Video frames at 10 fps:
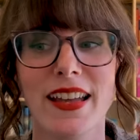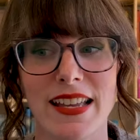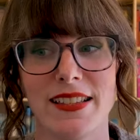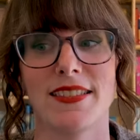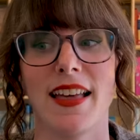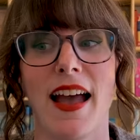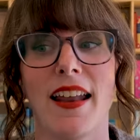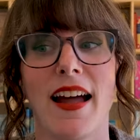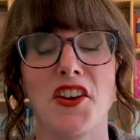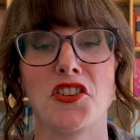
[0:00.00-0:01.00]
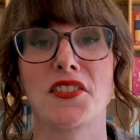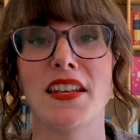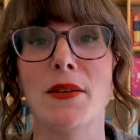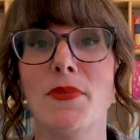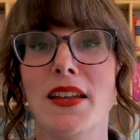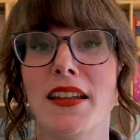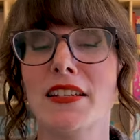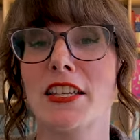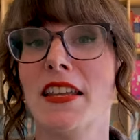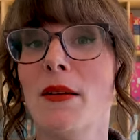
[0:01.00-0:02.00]
is that I just end up needing
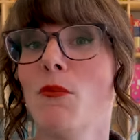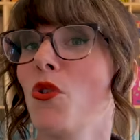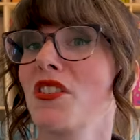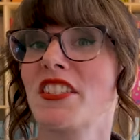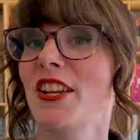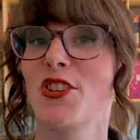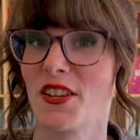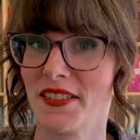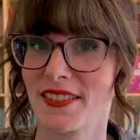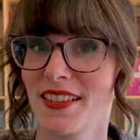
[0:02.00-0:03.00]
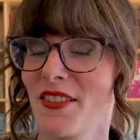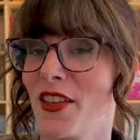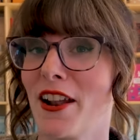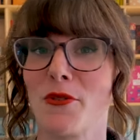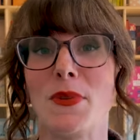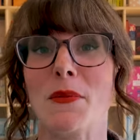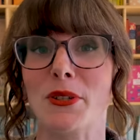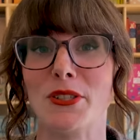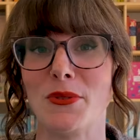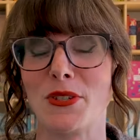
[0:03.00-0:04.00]
to knit more stitches than other people
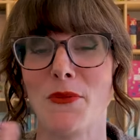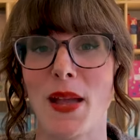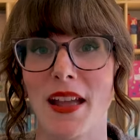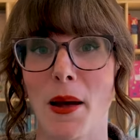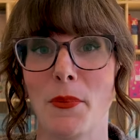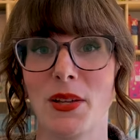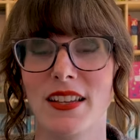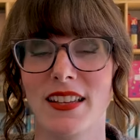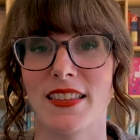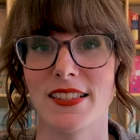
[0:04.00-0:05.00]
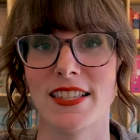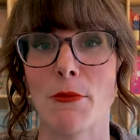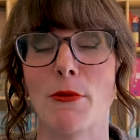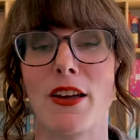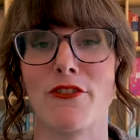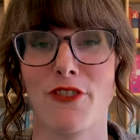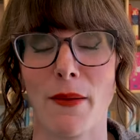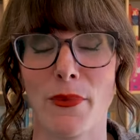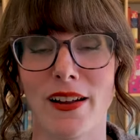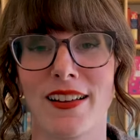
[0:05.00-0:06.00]
do to make up the same amount of
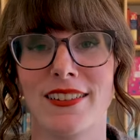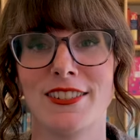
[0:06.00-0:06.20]
fabric.